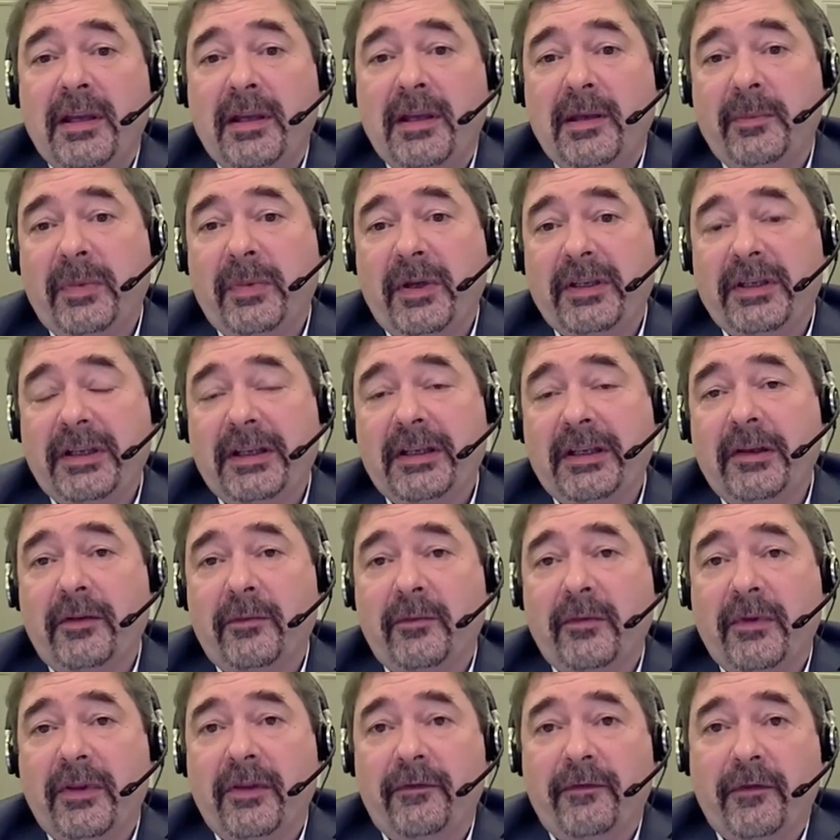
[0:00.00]
in particular
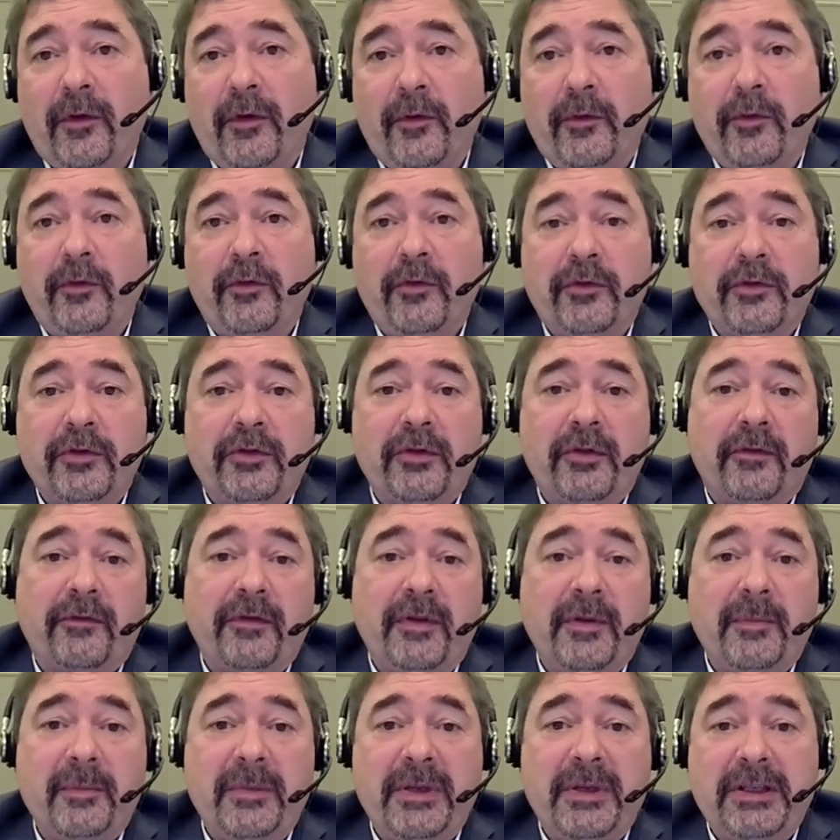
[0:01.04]
with the focus
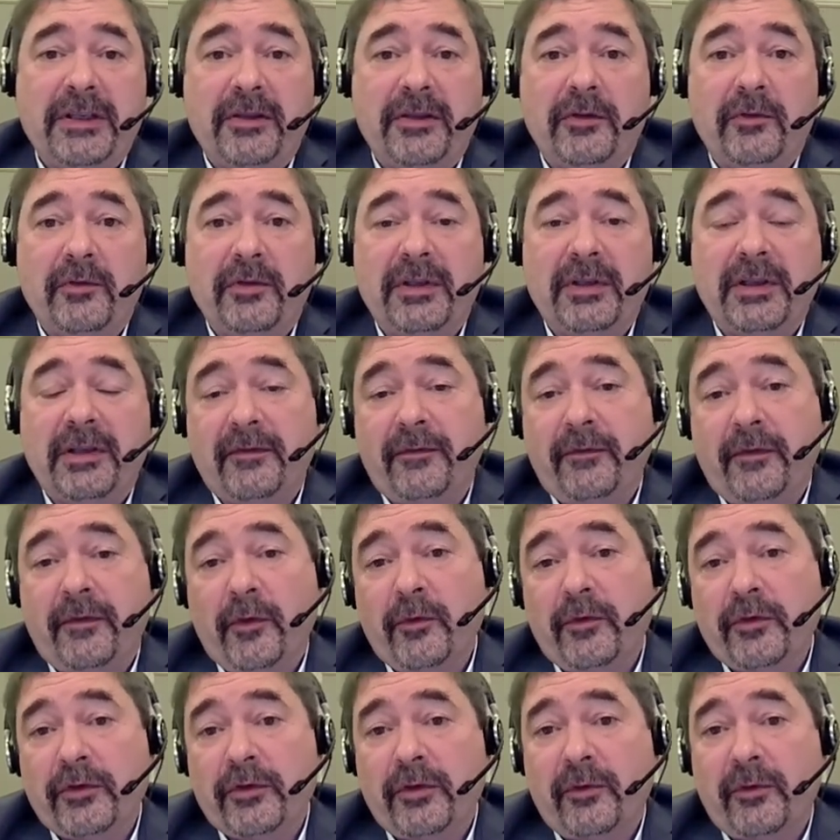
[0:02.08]
of the misuse and the
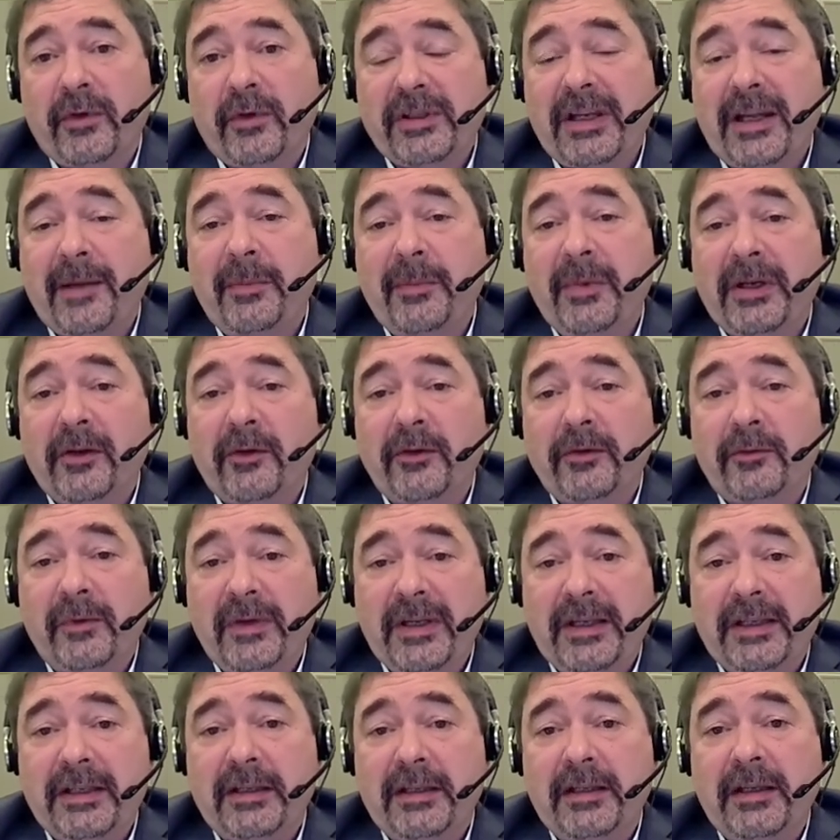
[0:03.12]
focus of what's happening on
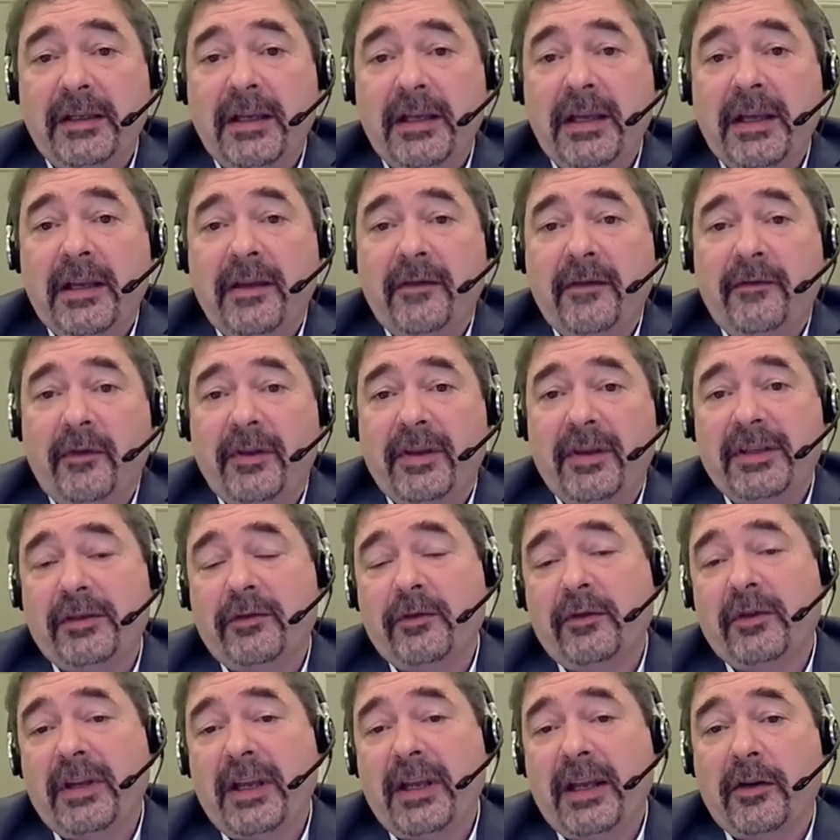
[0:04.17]
Twitter, for this
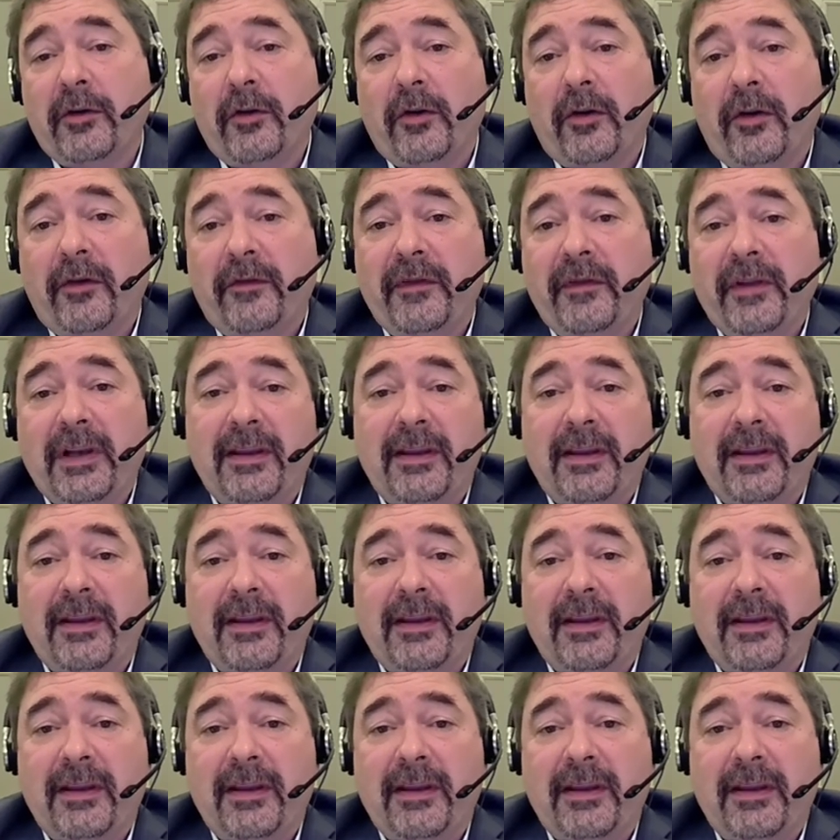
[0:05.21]
to take off.